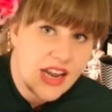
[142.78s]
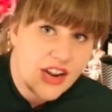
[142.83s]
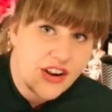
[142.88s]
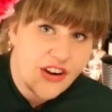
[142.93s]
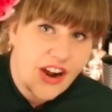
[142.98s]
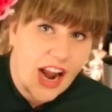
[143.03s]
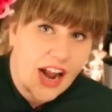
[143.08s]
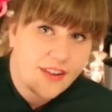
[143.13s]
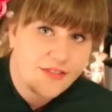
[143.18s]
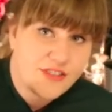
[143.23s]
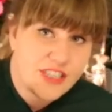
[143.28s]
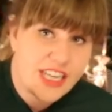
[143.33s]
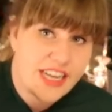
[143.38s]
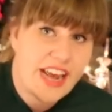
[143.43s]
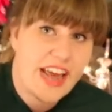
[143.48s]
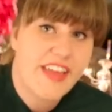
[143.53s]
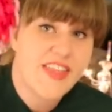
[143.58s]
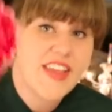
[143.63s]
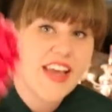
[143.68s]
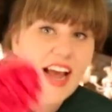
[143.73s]

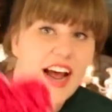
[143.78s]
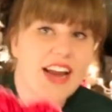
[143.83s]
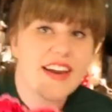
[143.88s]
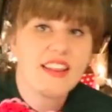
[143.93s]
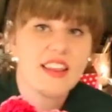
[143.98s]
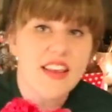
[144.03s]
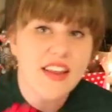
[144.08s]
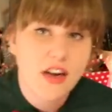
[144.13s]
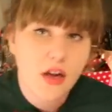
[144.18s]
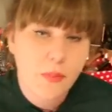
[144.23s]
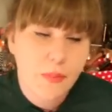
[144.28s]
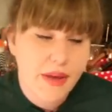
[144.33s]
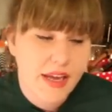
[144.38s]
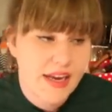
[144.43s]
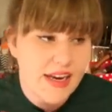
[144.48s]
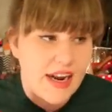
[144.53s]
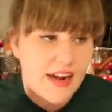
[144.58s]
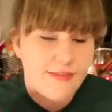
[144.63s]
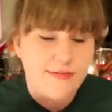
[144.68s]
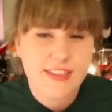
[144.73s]
crafty and they add a little
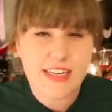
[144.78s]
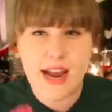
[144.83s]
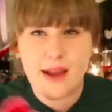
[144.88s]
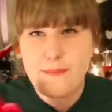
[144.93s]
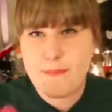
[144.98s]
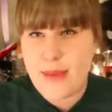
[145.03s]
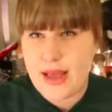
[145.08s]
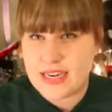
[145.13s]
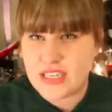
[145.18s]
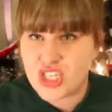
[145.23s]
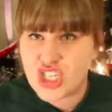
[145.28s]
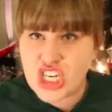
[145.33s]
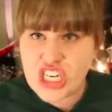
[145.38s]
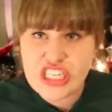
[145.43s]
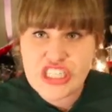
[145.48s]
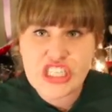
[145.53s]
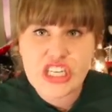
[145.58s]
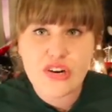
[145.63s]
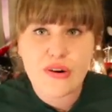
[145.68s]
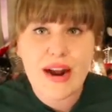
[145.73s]
bit of
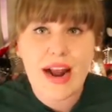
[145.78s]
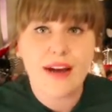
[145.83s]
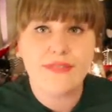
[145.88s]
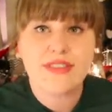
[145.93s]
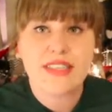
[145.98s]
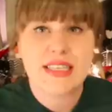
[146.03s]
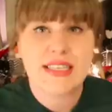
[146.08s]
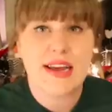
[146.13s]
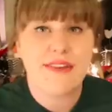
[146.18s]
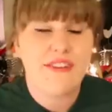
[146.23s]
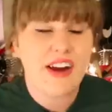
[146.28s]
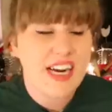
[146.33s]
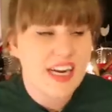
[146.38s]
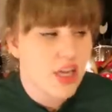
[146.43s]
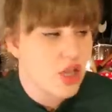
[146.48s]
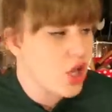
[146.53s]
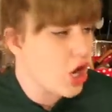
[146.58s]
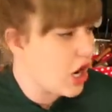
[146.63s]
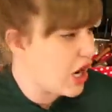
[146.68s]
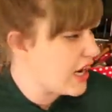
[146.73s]
dimension to crafts because I find
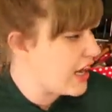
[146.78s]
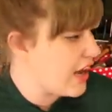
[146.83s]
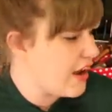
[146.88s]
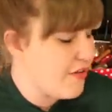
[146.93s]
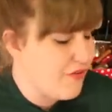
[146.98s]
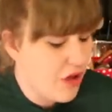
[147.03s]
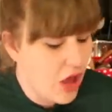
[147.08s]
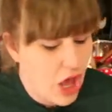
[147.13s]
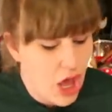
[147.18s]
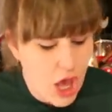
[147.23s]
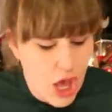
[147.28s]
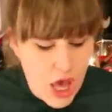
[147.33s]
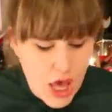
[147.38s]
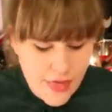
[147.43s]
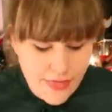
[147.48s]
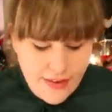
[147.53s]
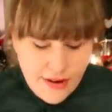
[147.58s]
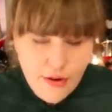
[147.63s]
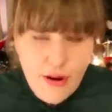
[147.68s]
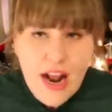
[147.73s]
a lot of
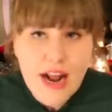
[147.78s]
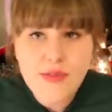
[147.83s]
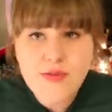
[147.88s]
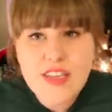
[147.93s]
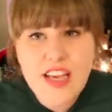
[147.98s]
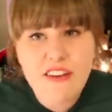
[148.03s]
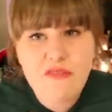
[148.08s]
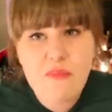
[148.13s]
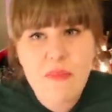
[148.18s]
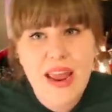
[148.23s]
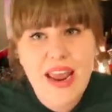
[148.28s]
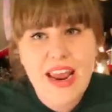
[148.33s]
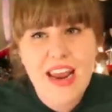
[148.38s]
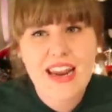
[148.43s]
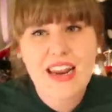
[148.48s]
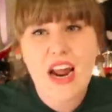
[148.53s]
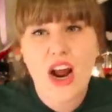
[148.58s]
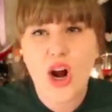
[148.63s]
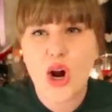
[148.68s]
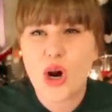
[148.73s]
the crafts I've
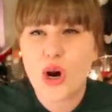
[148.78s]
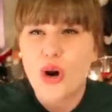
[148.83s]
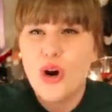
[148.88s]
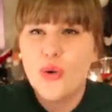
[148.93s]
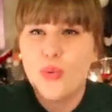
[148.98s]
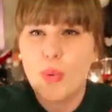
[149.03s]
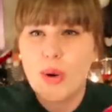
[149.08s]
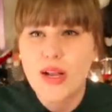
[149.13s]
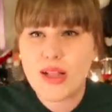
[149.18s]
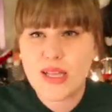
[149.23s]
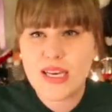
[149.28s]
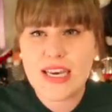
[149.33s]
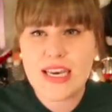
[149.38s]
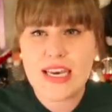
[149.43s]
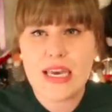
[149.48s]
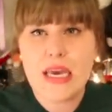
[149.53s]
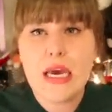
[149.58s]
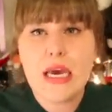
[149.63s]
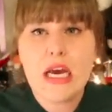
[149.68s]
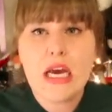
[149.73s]
made are
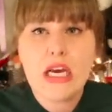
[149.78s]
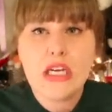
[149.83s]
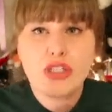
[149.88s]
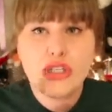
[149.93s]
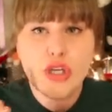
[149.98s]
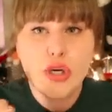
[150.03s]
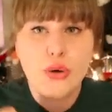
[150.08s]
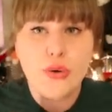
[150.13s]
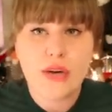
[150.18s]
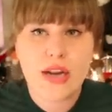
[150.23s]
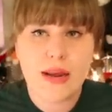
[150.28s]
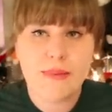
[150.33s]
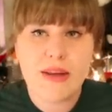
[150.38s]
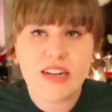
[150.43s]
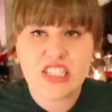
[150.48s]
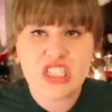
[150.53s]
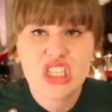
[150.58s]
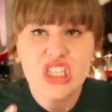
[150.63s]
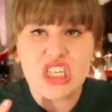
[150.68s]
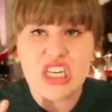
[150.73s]
really
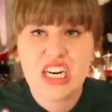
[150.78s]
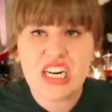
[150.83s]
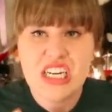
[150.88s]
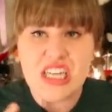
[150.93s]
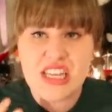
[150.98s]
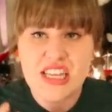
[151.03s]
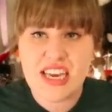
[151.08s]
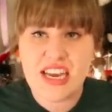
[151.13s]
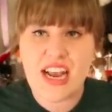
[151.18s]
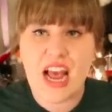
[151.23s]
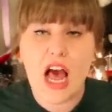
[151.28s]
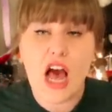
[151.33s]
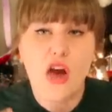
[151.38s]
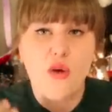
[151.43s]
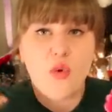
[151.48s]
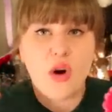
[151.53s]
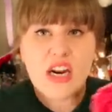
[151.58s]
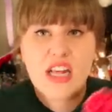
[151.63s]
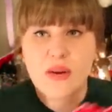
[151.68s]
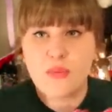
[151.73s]
two-dimensional kind of thing. I
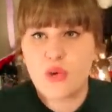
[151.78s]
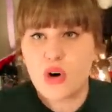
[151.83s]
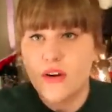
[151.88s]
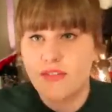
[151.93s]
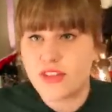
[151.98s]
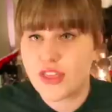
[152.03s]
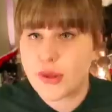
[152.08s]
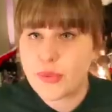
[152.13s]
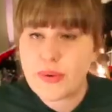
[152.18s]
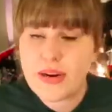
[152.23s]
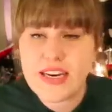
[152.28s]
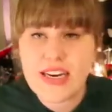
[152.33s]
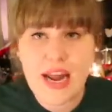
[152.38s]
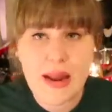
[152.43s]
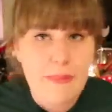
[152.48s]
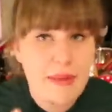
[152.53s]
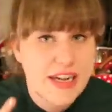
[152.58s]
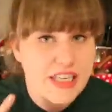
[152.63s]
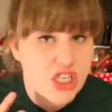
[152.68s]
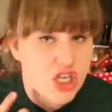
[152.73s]
wanted more of a
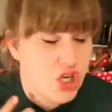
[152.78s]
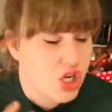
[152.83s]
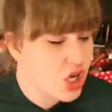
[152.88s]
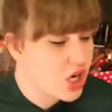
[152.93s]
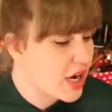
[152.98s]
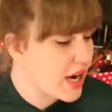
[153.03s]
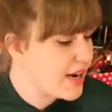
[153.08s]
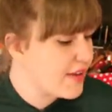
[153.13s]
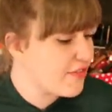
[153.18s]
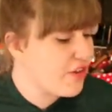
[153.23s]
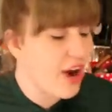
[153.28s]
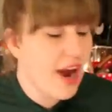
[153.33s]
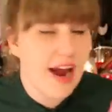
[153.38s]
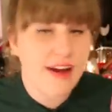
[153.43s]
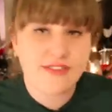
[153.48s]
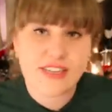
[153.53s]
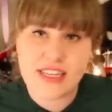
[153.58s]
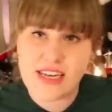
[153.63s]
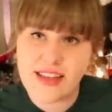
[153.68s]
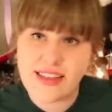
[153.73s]
three-dimensional kind of
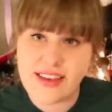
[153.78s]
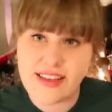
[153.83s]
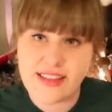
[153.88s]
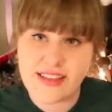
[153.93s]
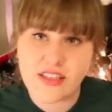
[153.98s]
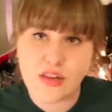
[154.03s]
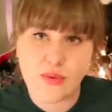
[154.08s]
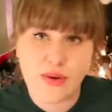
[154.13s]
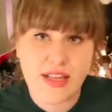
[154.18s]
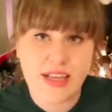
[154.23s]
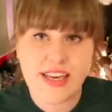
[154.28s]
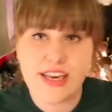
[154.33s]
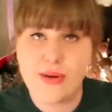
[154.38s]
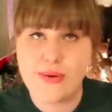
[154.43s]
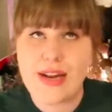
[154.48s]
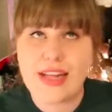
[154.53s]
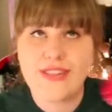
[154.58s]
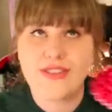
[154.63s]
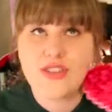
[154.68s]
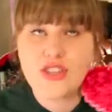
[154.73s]
craft and I think these are really
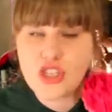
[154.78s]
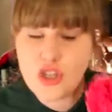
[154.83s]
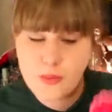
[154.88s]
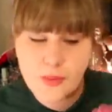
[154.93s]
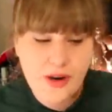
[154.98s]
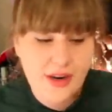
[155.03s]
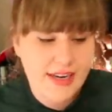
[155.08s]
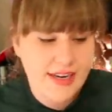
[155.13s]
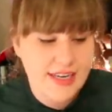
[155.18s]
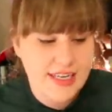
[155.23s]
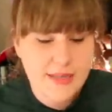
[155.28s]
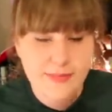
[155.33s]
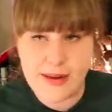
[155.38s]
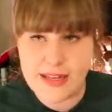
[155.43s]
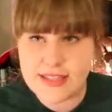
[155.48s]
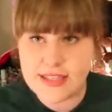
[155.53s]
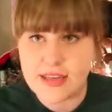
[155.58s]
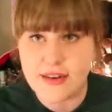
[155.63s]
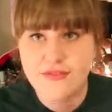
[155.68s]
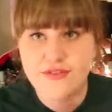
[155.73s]
cute and super
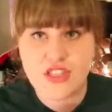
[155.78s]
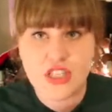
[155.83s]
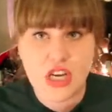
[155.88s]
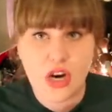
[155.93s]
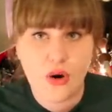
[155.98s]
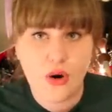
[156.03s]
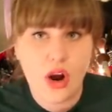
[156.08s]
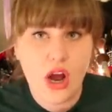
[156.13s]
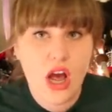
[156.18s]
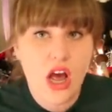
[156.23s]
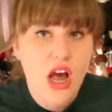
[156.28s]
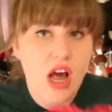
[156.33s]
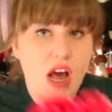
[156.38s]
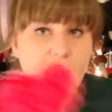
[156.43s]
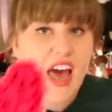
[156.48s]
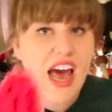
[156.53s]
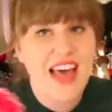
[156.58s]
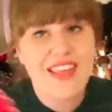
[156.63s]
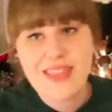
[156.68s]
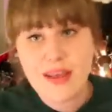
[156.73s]
inexpensive. So,
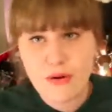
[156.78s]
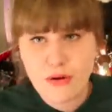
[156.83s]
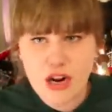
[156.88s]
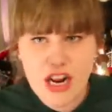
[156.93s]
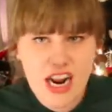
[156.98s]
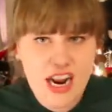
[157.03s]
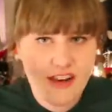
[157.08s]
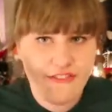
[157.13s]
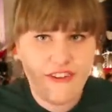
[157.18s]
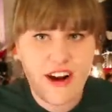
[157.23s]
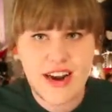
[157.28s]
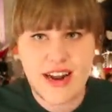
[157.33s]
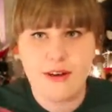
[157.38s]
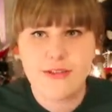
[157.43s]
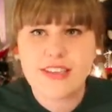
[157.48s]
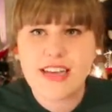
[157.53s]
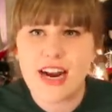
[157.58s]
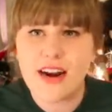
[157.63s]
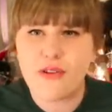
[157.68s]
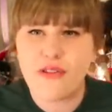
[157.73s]
and they were kind of fun. It
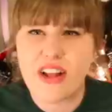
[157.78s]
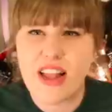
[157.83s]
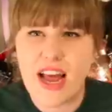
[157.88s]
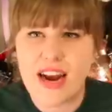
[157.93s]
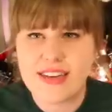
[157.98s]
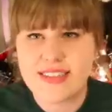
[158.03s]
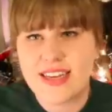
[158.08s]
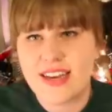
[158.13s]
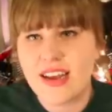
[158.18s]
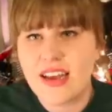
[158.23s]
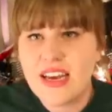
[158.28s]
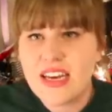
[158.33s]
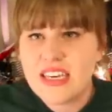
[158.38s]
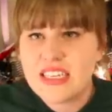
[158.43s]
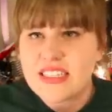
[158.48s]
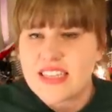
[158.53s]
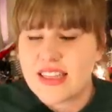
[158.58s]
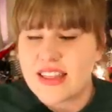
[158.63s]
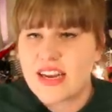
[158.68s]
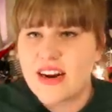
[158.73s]
was kind of relaxing.
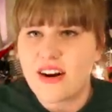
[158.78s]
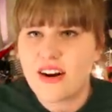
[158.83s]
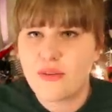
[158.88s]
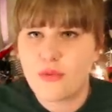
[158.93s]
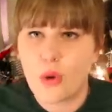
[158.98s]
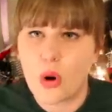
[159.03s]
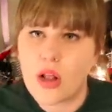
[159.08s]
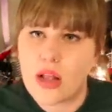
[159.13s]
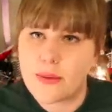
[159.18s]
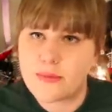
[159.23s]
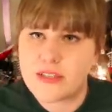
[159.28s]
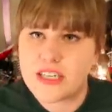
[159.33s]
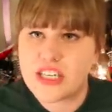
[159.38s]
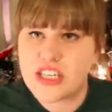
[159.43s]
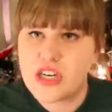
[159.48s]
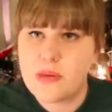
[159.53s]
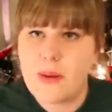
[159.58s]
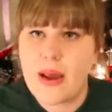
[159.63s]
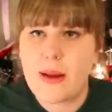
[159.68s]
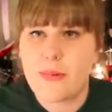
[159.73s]
Sit there and roll up
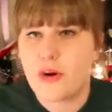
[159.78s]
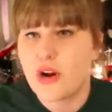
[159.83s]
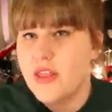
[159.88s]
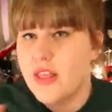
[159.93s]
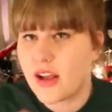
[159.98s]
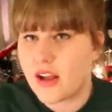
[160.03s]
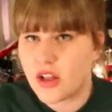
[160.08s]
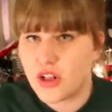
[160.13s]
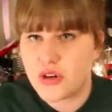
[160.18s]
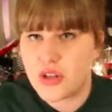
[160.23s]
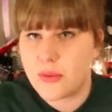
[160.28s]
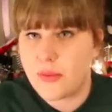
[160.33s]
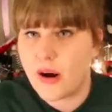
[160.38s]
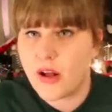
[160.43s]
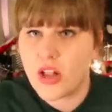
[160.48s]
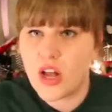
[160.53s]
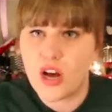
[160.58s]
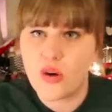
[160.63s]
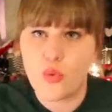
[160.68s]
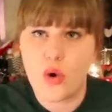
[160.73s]
tissue paper and then glue them
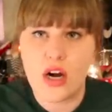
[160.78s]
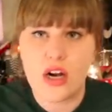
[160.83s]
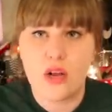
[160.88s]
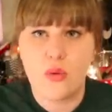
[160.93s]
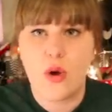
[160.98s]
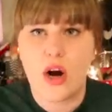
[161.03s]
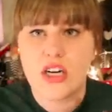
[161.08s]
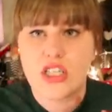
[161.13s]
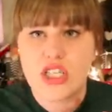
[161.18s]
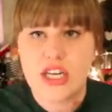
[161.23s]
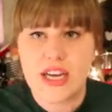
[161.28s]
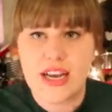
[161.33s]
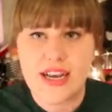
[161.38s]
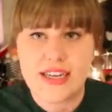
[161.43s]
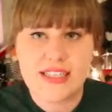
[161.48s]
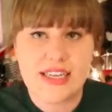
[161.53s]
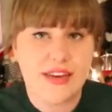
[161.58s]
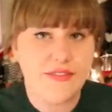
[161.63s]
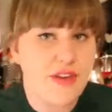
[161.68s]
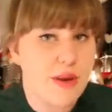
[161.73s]
all on while watching a
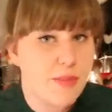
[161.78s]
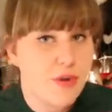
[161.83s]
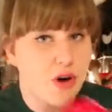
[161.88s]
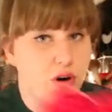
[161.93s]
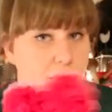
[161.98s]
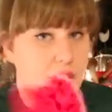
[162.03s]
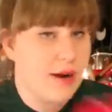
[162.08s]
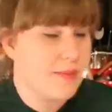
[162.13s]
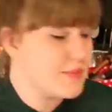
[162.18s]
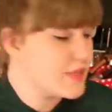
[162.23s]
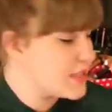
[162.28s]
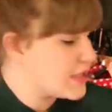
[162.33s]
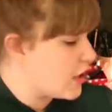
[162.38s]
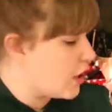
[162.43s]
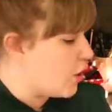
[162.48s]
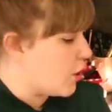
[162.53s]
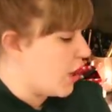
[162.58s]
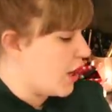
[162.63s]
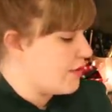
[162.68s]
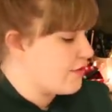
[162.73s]
TV program.
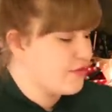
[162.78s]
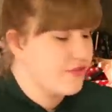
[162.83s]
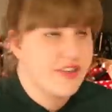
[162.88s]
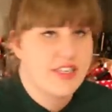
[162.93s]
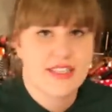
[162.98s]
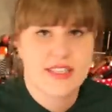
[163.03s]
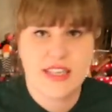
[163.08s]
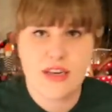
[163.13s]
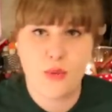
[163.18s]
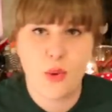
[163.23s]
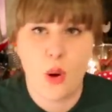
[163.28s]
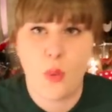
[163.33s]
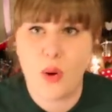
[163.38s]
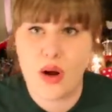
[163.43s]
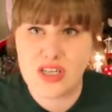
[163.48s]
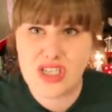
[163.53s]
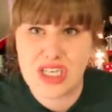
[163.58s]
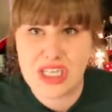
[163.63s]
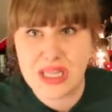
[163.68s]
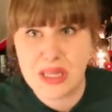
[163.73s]
So obviously while
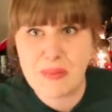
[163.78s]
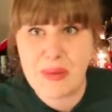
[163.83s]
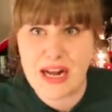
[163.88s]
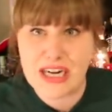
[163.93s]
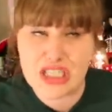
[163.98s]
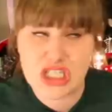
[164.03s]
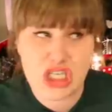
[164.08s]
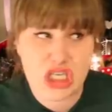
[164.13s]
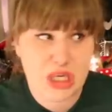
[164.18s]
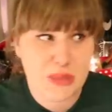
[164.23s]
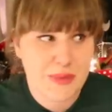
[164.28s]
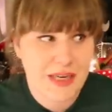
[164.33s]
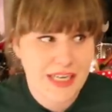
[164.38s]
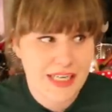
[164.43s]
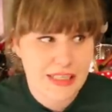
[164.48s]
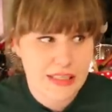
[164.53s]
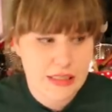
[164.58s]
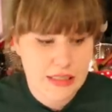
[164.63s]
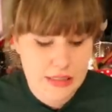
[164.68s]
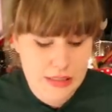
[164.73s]
watching The Bachelor
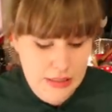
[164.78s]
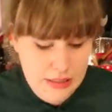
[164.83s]
because